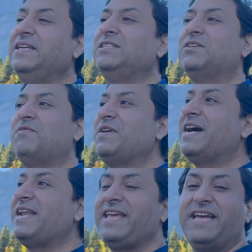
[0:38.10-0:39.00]
So we
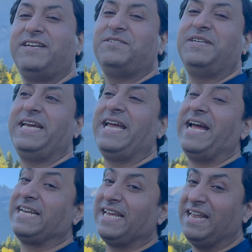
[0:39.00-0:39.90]
are here today
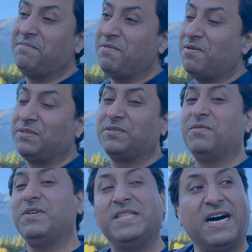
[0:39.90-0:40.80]
at Canmore. So
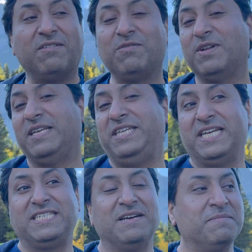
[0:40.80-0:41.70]
we thought we're gonna share
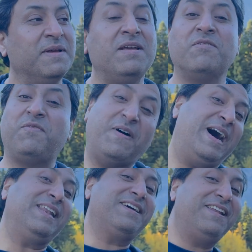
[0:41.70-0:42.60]
some
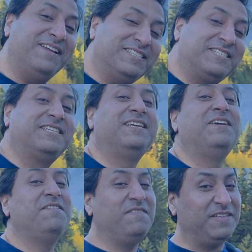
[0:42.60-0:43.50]
fall colors
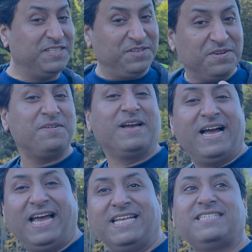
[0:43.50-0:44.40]
with you
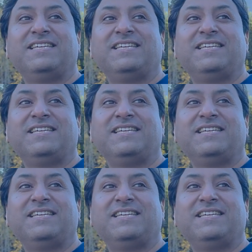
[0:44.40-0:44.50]
guys.